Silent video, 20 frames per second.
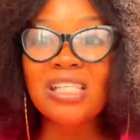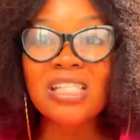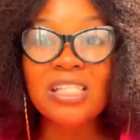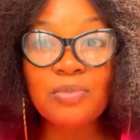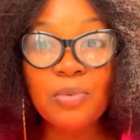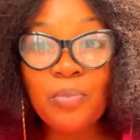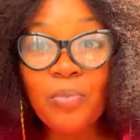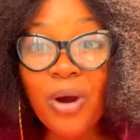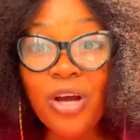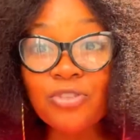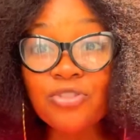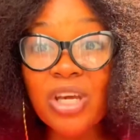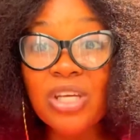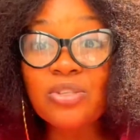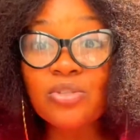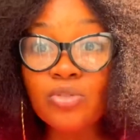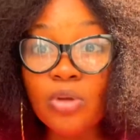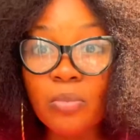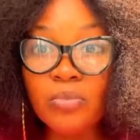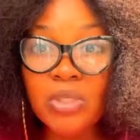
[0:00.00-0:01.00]
it, people are trying
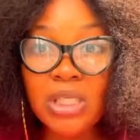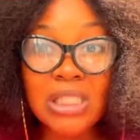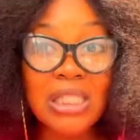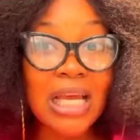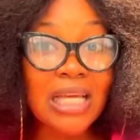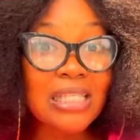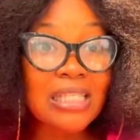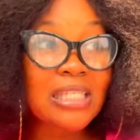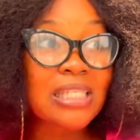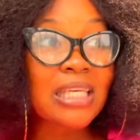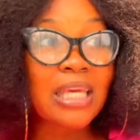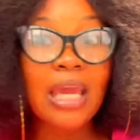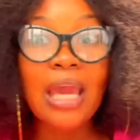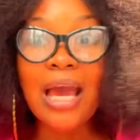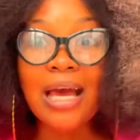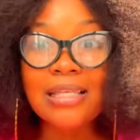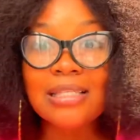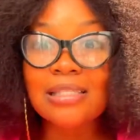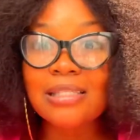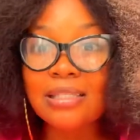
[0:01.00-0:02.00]
to stop, just like this
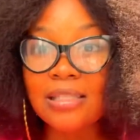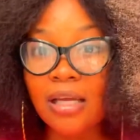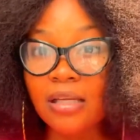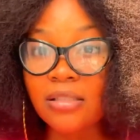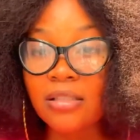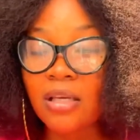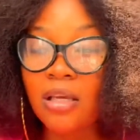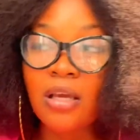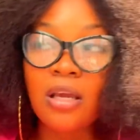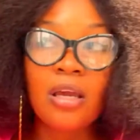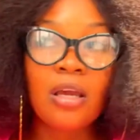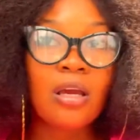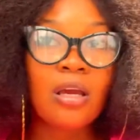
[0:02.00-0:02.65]
care assistant,